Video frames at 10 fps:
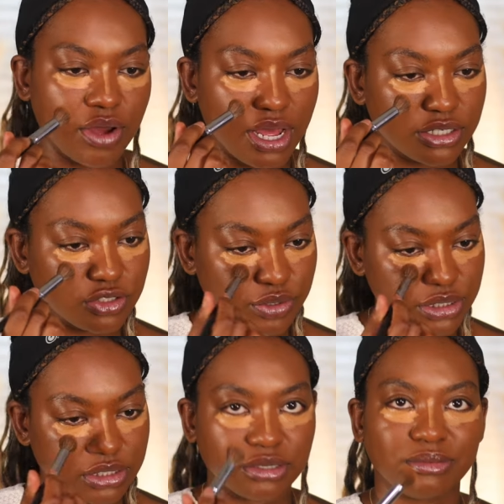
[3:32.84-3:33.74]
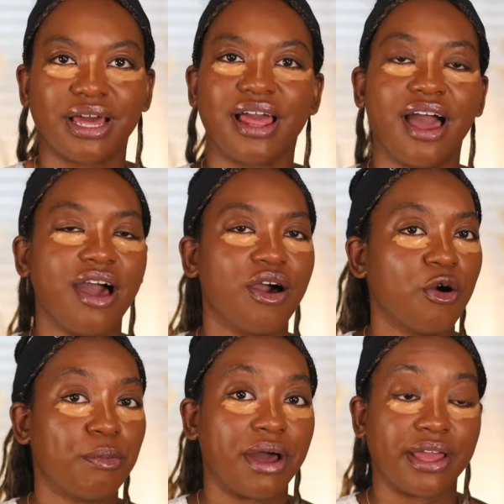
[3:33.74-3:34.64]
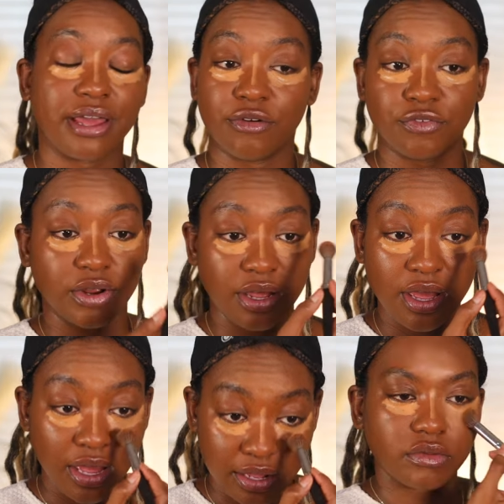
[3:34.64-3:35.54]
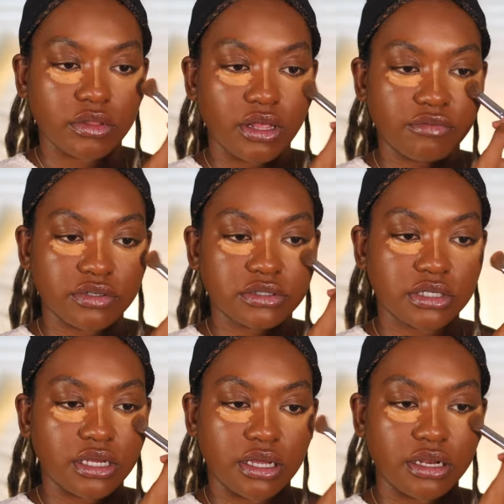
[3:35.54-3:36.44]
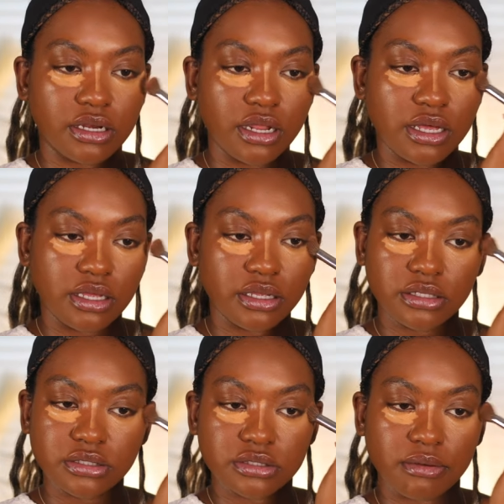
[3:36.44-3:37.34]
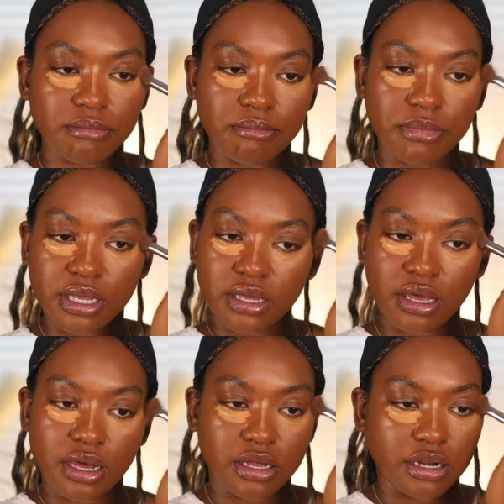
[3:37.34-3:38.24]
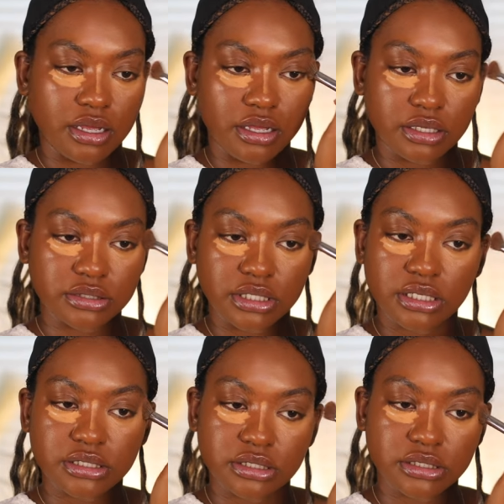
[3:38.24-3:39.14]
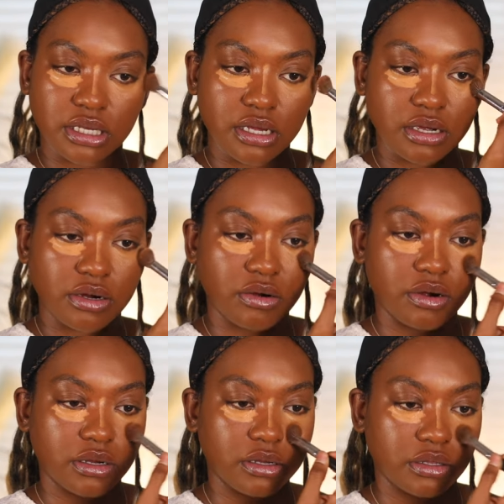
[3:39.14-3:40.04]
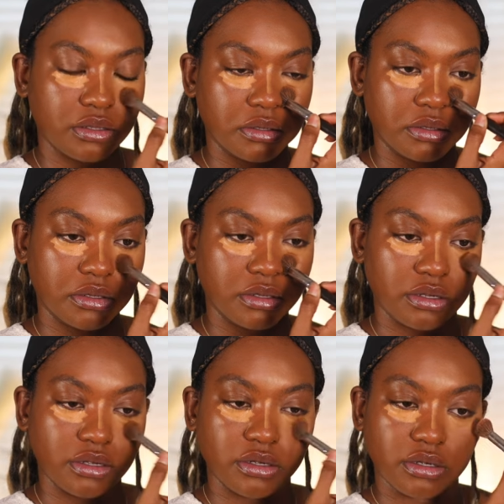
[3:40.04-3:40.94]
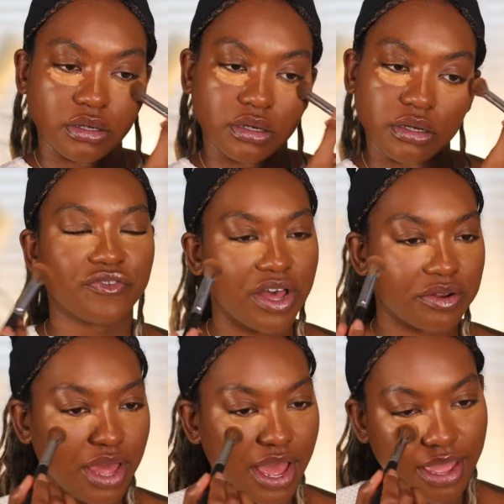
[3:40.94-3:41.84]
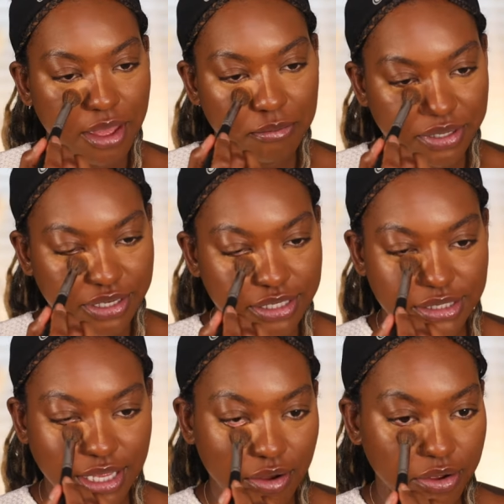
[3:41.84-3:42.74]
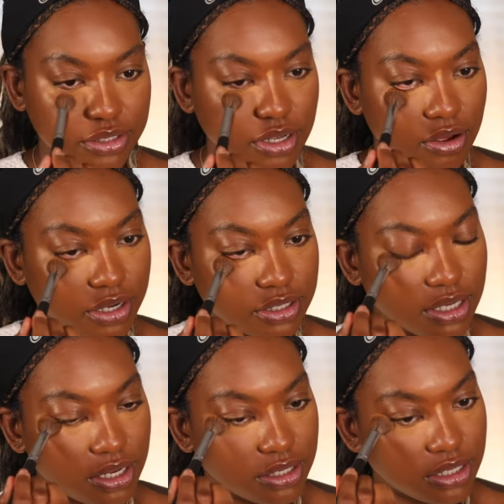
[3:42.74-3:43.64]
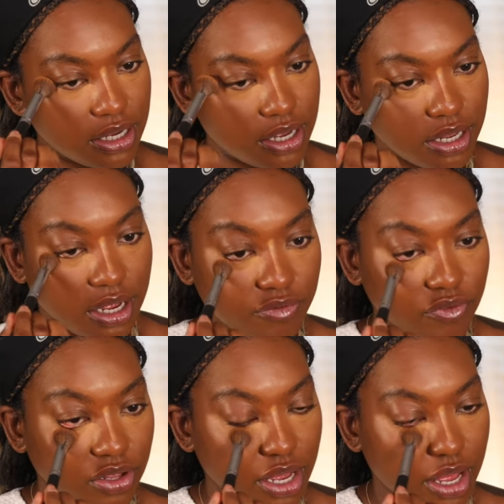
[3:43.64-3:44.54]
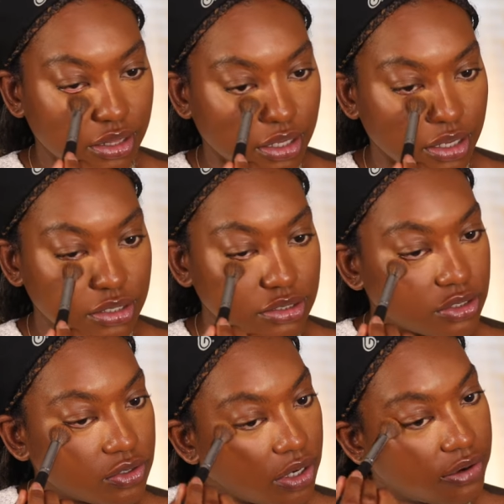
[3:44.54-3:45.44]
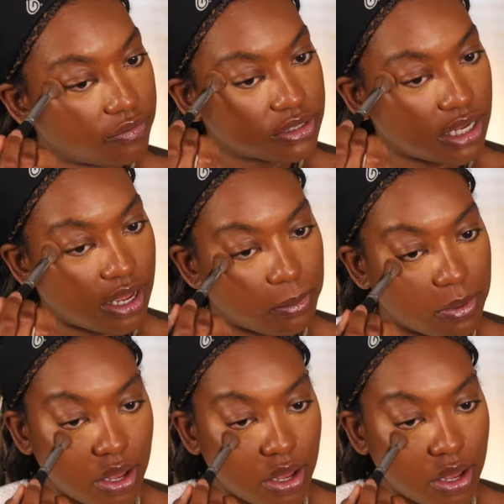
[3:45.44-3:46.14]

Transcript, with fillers: on outdress them. Like, I hope I ain't got no friends. Never said nothing to me, honey, because that just sound crazy. Found I can't blend this out and talk at the same time. Like, I feel like I have to concentrate every time